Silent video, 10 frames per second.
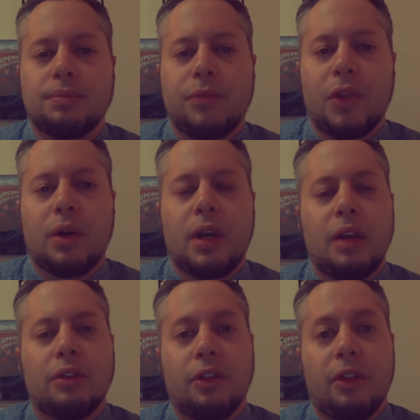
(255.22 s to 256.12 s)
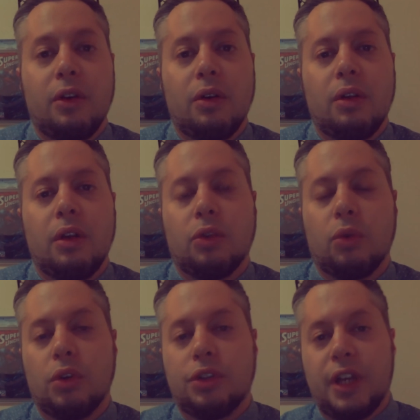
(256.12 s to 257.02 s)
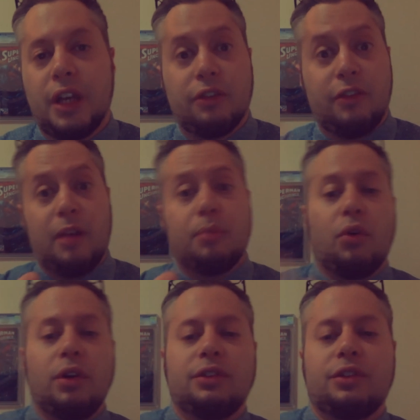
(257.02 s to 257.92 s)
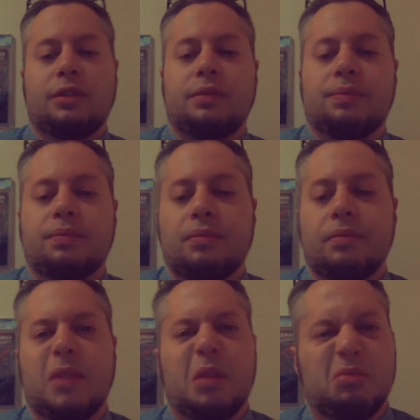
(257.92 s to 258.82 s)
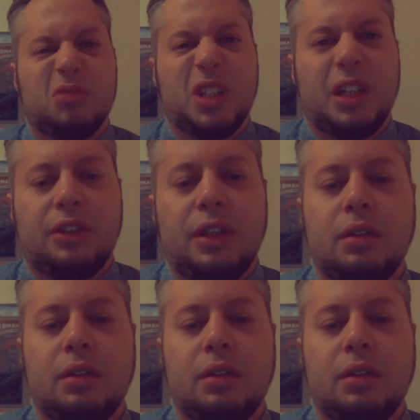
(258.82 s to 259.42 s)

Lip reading: Okay, so those were today's 5 points. Pretty easy,